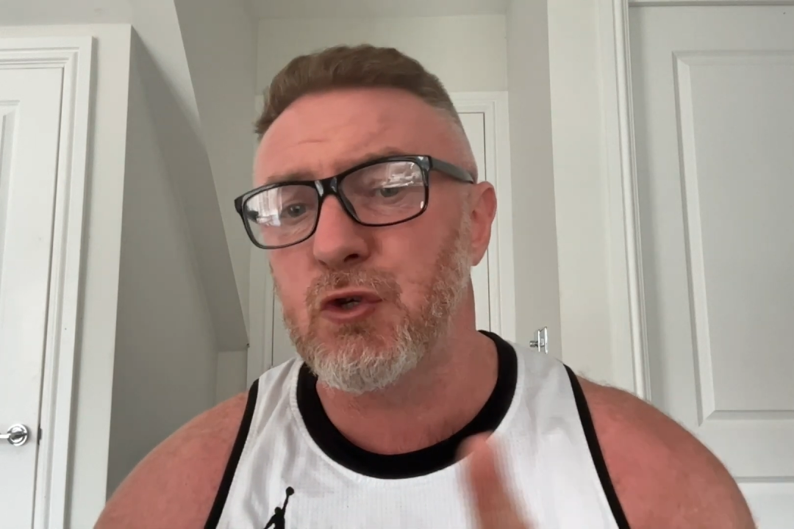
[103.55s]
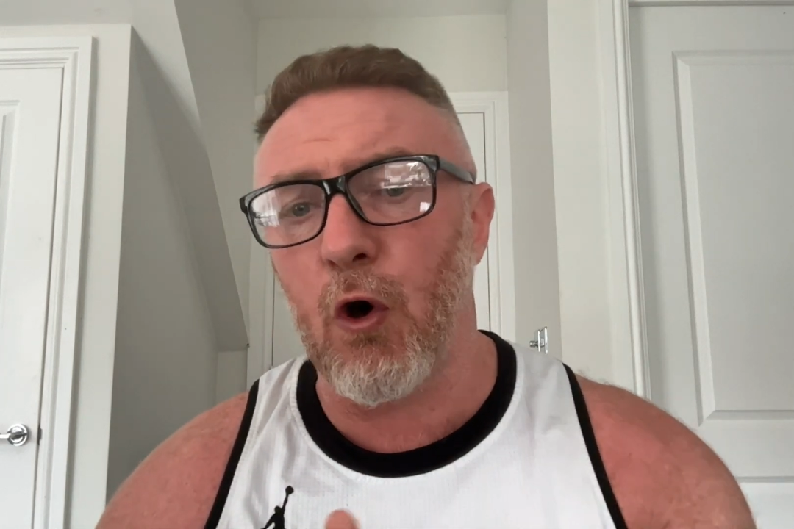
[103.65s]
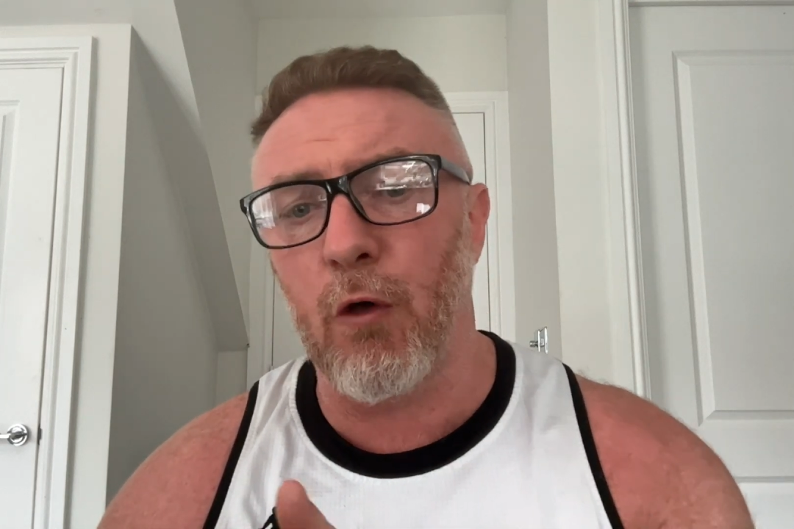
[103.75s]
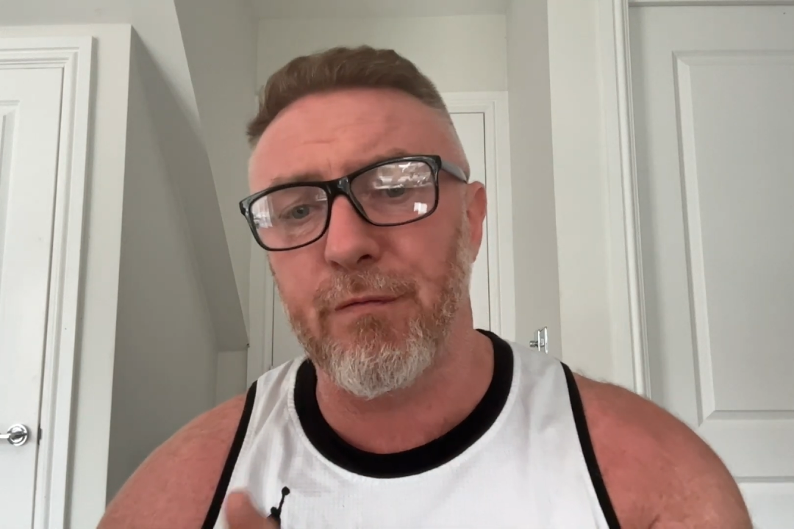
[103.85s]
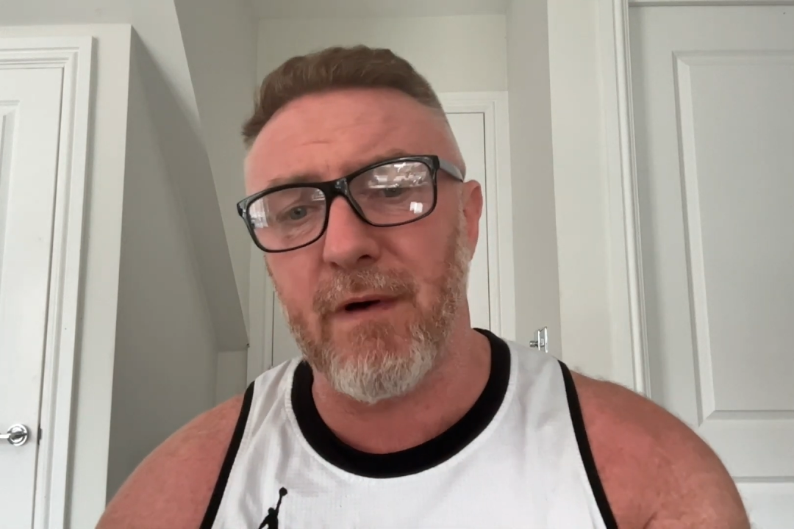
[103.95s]
not
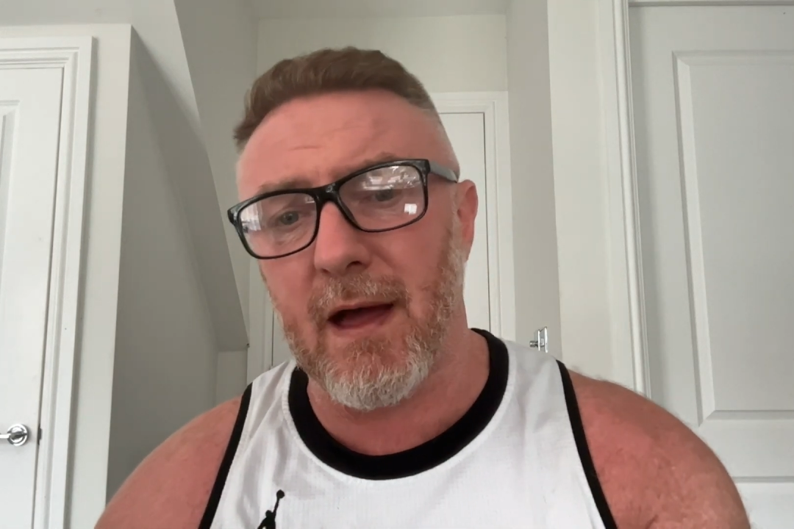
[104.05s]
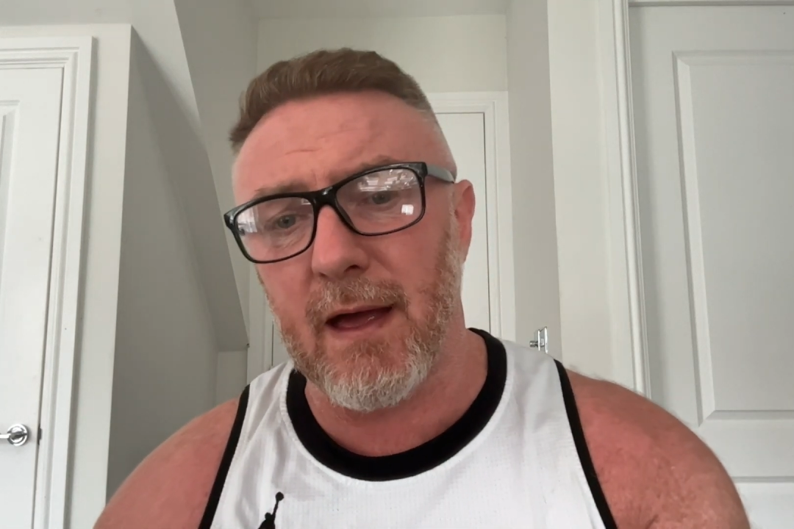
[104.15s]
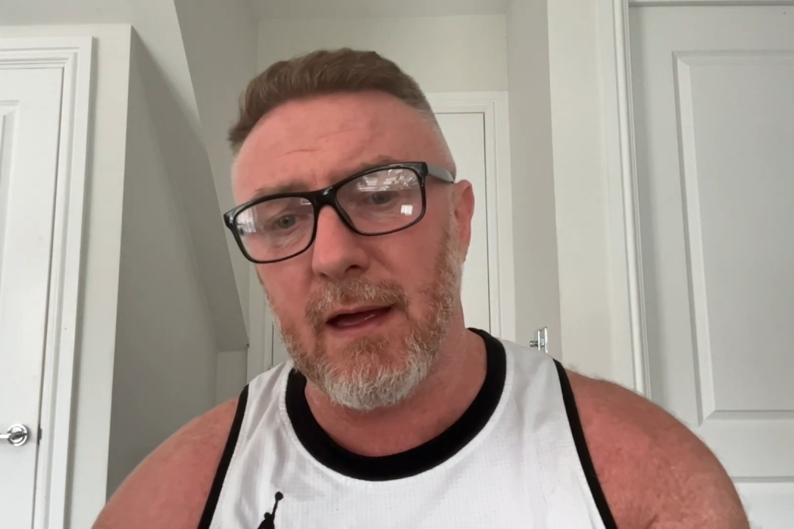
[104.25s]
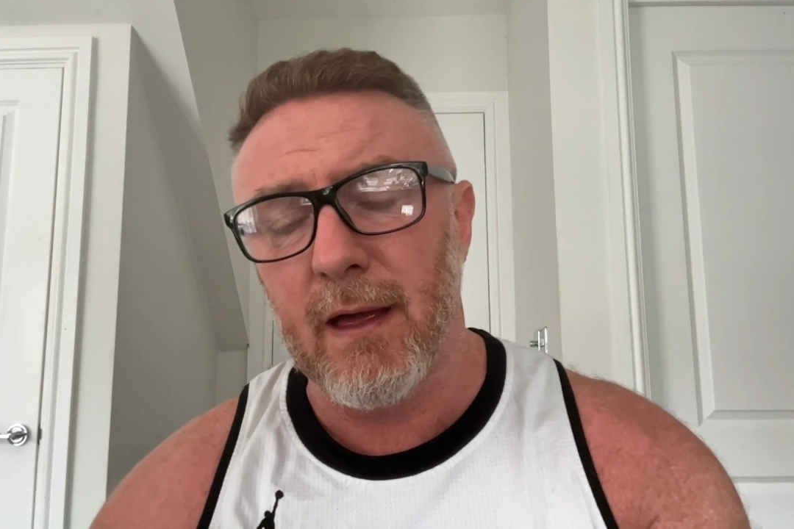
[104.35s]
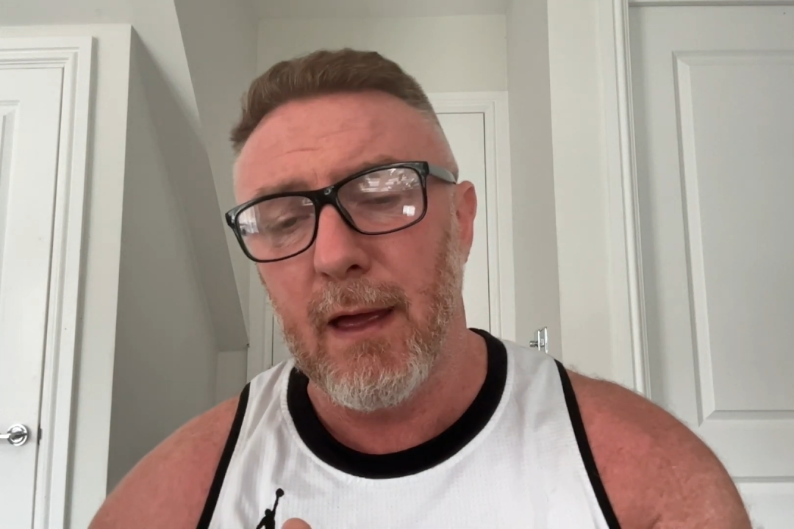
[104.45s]
all fat
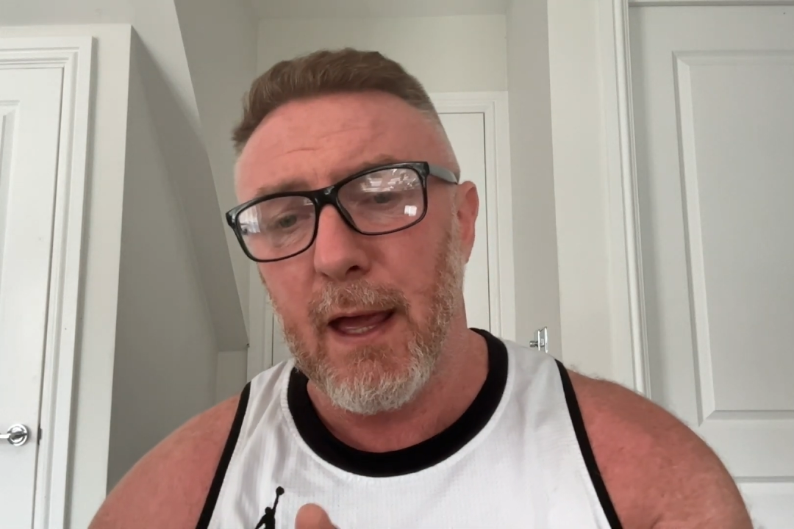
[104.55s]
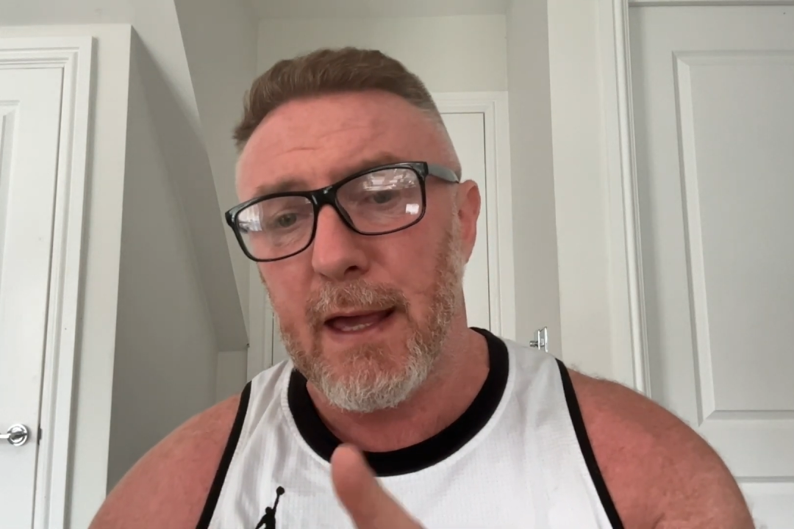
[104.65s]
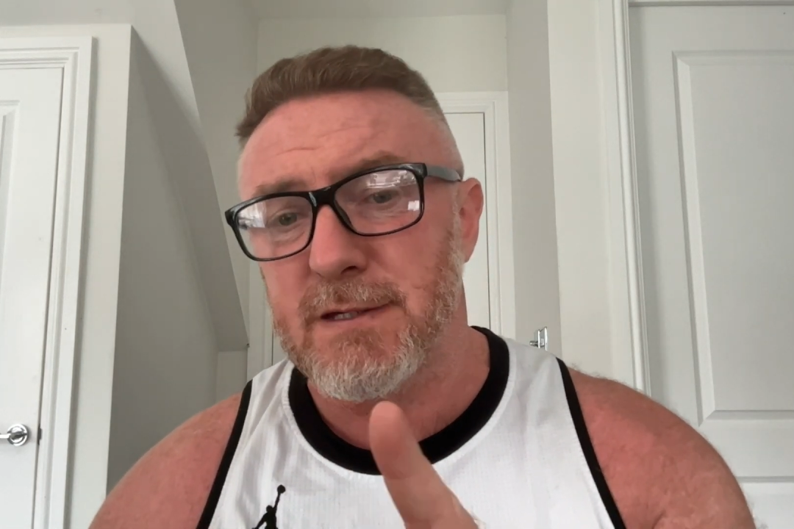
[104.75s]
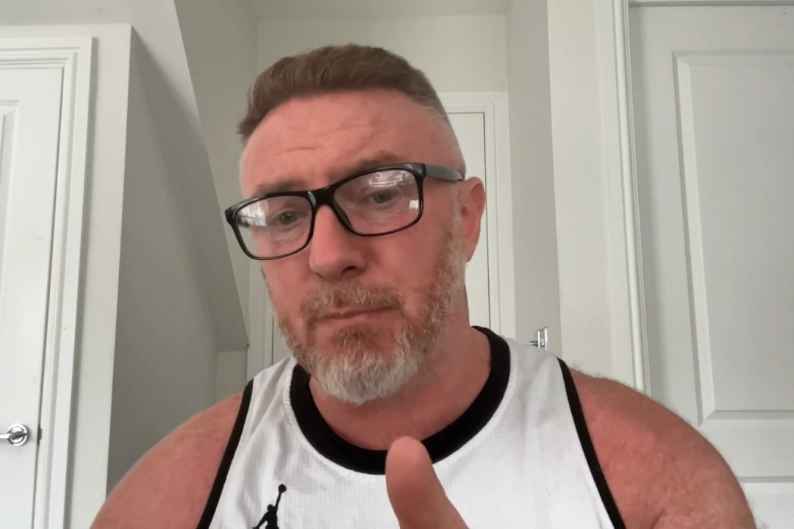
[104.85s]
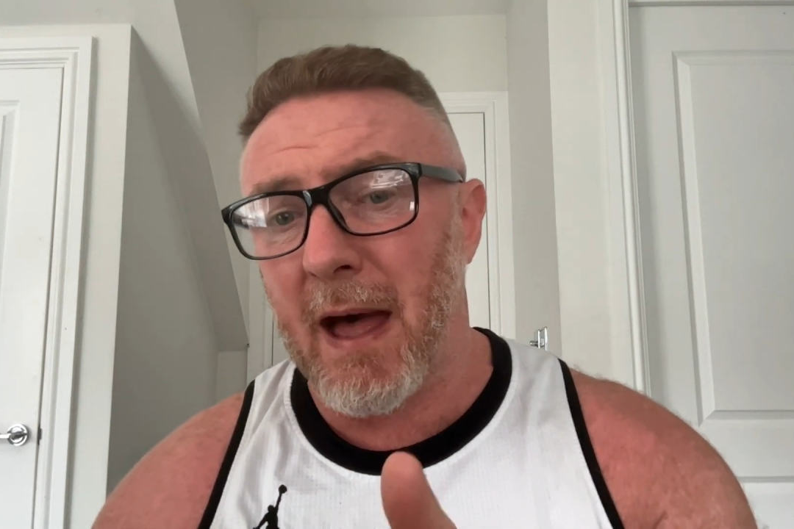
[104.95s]

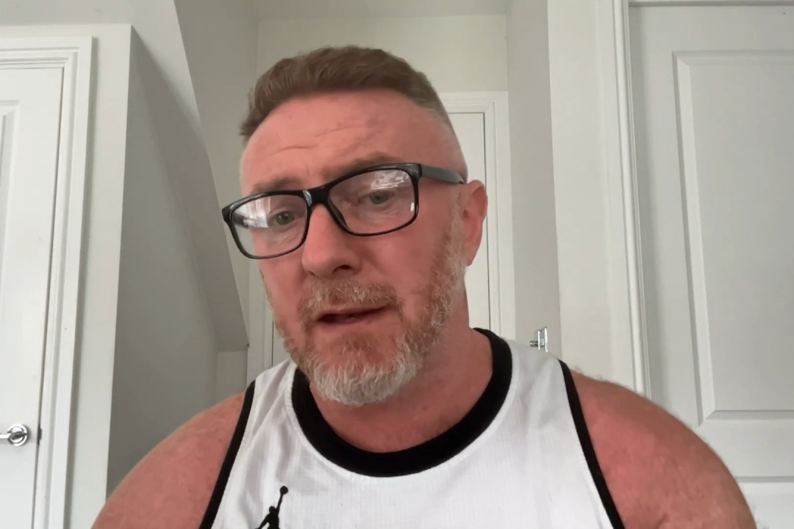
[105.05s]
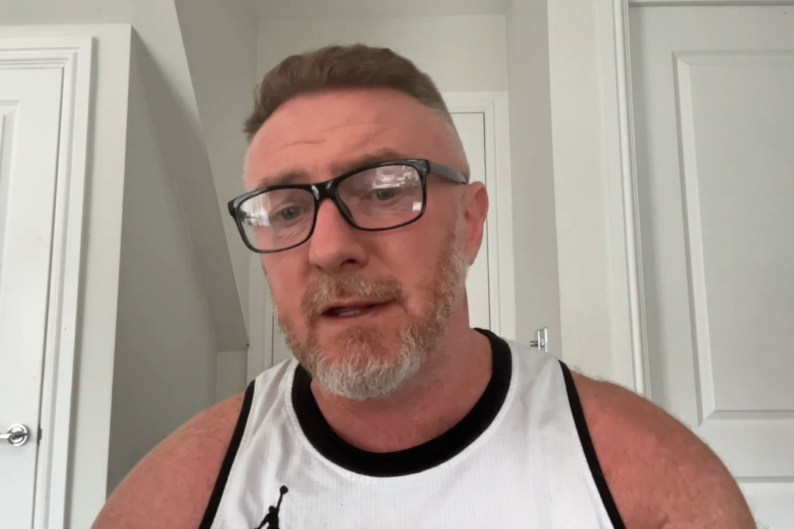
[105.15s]
is bad.